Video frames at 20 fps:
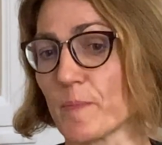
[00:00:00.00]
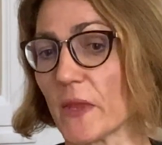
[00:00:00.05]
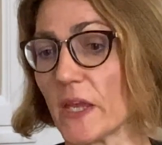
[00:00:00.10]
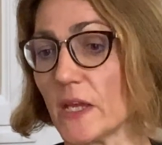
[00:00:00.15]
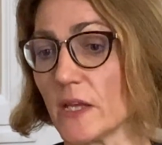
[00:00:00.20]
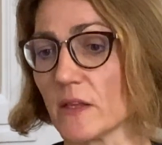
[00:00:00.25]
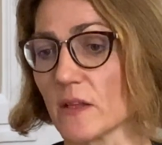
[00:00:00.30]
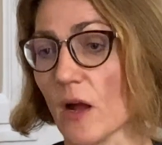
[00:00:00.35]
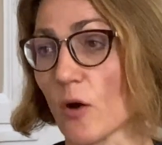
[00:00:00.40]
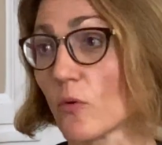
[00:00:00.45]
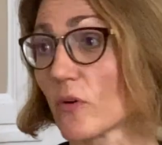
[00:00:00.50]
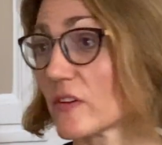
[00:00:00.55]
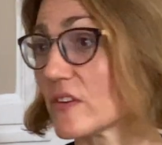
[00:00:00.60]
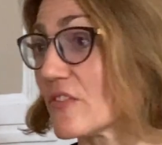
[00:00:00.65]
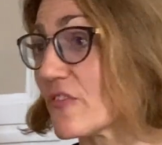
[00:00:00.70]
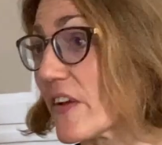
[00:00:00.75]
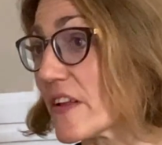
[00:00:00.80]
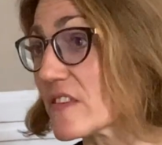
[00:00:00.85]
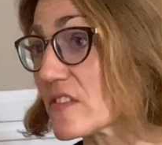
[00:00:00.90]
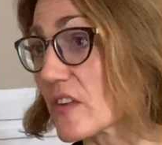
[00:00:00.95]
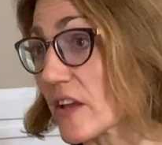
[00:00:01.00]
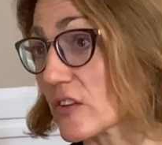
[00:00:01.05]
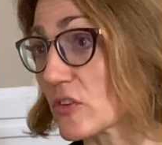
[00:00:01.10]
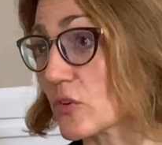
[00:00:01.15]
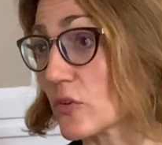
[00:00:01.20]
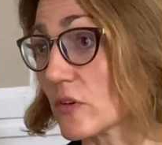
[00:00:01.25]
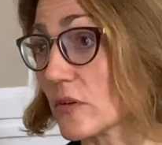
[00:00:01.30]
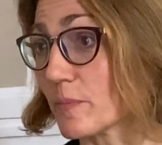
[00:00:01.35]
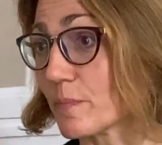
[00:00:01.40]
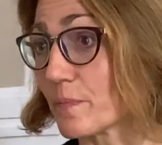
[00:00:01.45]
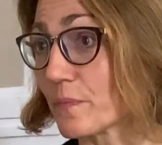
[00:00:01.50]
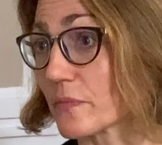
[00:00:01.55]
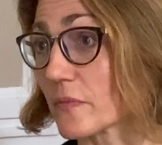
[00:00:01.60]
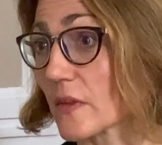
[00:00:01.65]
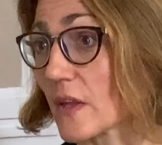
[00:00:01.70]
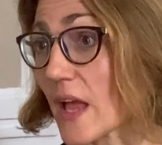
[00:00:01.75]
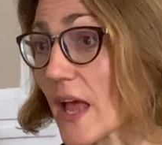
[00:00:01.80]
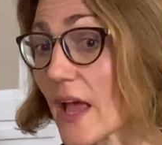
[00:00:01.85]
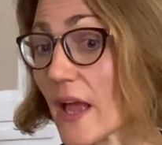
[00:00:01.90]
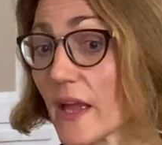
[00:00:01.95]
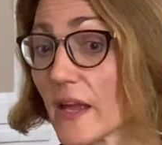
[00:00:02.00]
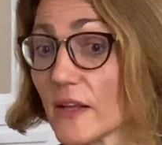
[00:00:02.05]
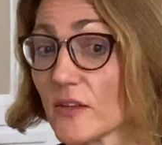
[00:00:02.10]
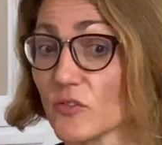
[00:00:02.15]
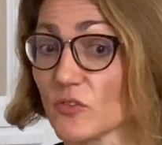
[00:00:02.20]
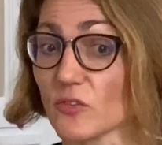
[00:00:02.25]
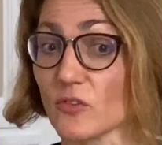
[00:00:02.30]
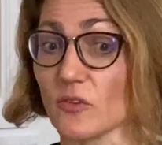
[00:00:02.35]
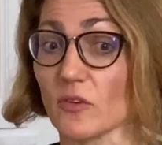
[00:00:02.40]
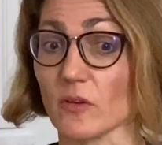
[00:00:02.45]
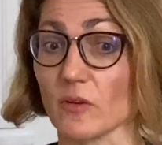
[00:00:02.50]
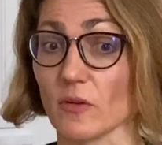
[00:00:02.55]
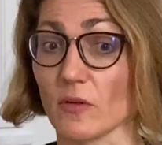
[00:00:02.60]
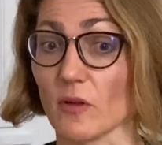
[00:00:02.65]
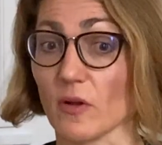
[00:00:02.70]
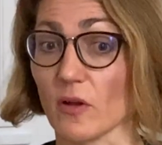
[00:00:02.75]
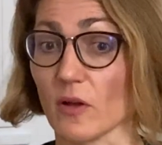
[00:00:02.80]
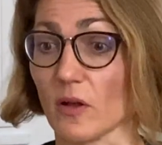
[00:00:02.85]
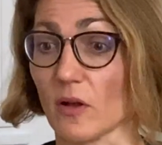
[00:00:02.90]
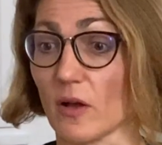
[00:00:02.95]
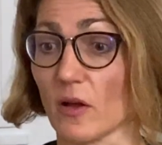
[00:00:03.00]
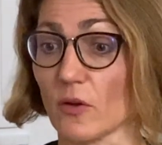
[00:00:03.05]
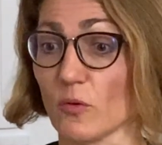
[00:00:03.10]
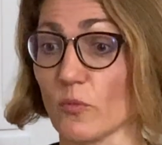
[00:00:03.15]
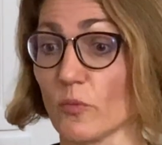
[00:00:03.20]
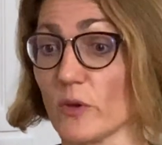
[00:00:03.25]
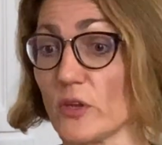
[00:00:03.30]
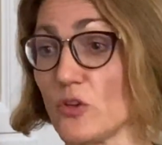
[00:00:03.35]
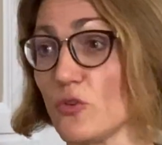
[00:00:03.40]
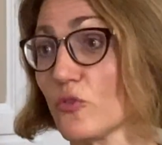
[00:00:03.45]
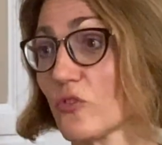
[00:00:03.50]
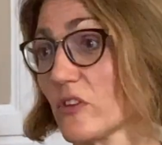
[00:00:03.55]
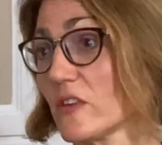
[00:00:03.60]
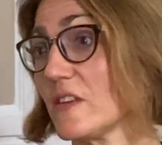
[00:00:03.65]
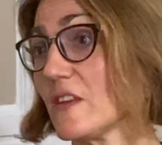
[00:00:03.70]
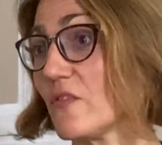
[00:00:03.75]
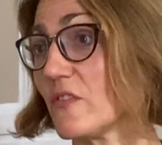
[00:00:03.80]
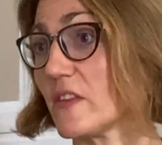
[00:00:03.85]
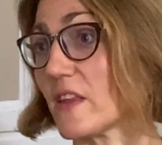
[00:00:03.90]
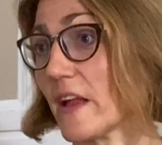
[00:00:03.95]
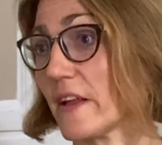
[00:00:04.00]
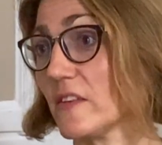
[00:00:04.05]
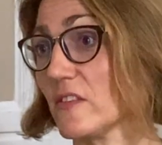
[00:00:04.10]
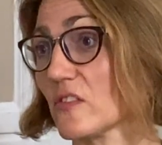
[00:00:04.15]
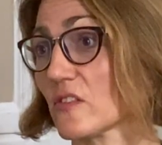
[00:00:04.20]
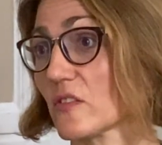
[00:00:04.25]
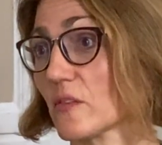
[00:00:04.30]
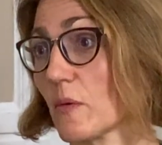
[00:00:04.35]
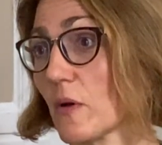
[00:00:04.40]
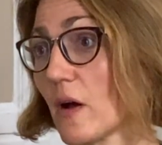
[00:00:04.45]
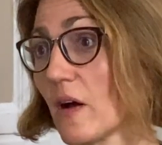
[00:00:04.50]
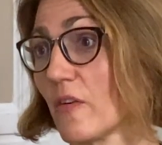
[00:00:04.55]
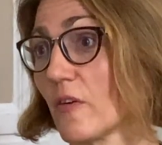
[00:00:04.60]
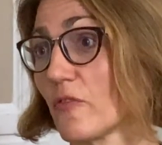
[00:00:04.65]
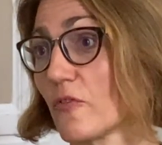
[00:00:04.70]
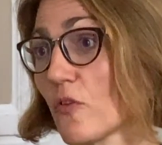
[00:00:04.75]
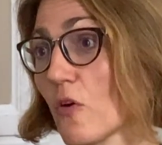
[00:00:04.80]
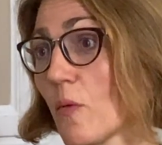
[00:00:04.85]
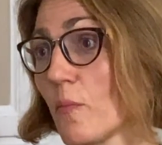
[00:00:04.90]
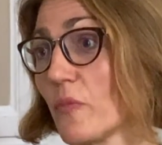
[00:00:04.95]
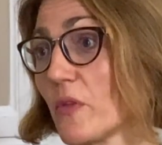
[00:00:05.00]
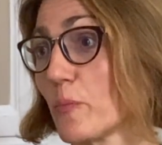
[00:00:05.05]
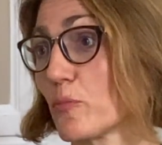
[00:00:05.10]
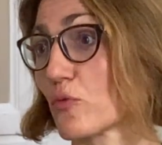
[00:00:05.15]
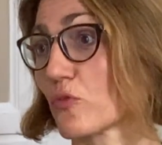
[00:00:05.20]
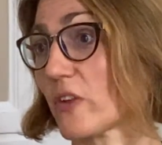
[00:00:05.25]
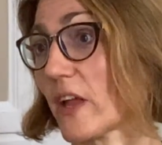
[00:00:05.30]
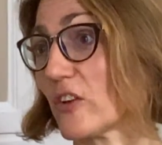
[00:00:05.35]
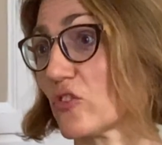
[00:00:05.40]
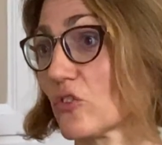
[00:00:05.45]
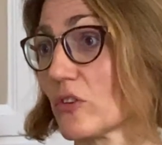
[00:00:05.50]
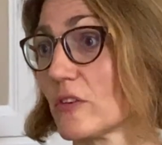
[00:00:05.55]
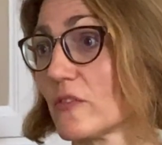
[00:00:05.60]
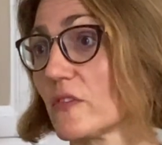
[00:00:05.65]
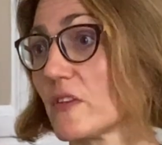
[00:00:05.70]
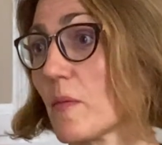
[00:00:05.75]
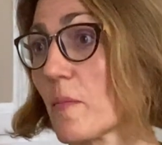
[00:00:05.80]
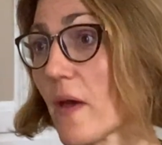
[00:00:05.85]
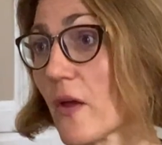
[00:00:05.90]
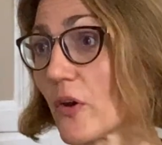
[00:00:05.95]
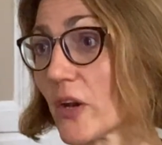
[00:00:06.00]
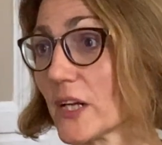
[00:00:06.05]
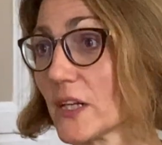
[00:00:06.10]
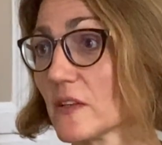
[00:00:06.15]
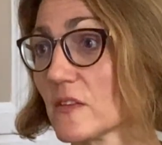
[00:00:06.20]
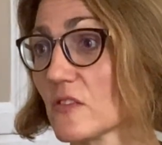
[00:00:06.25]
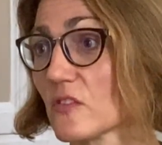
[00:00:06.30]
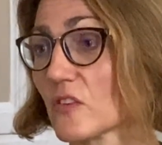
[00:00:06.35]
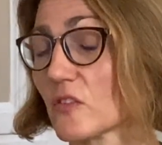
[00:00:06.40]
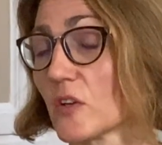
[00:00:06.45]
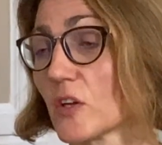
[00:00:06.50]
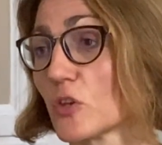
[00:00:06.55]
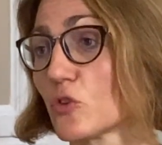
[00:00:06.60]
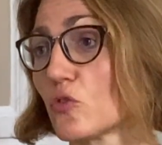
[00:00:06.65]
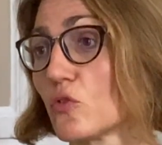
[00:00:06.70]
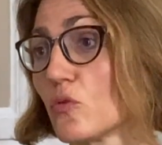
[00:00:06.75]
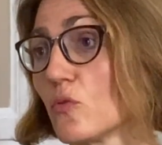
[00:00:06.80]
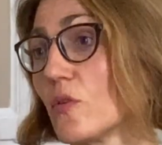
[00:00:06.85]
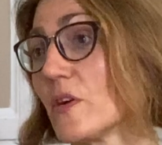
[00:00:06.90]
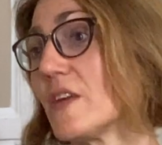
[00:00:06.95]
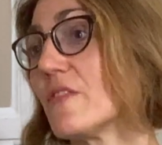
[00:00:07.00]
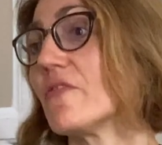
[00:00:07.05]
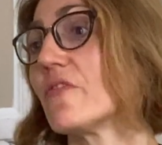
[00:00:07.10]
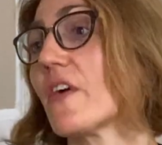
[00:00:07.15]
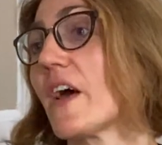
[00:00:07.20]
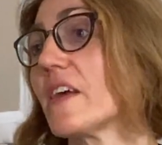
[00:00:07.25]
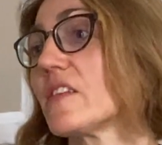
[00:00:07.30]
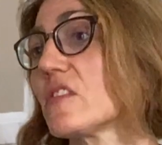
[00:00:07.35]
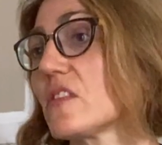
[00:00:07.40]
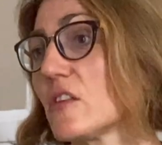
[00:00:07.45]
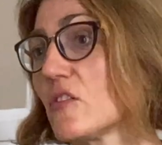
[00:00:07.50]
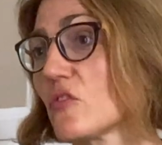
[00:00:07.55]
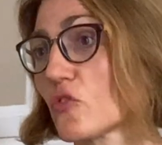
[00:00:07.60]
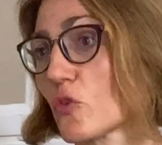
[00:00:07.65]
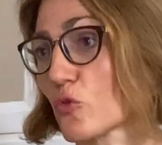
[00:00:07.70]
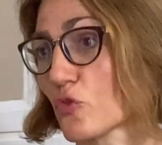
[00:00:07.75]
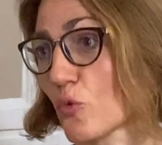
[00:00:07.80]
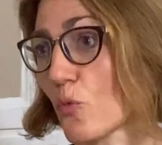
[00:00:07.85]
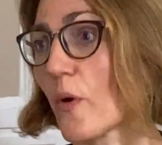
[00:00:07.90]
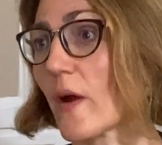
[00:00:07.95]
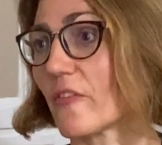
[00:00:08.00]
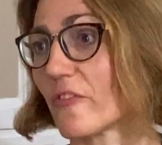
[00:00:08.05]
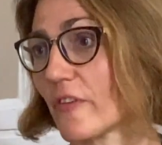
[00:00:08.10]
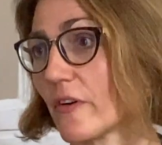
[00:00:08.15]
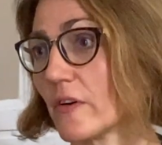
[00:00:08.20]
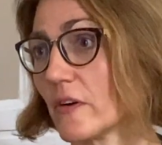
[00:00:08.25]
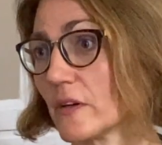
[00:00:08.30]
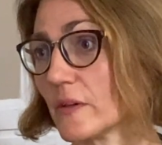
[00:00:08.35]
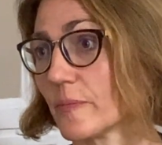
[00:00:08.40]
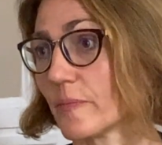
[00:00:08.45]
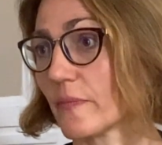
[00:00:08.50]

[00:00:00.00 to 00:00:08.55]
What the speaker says: in our defense sector, and we used the dividends from the protection of the Americans to invest in social welfare.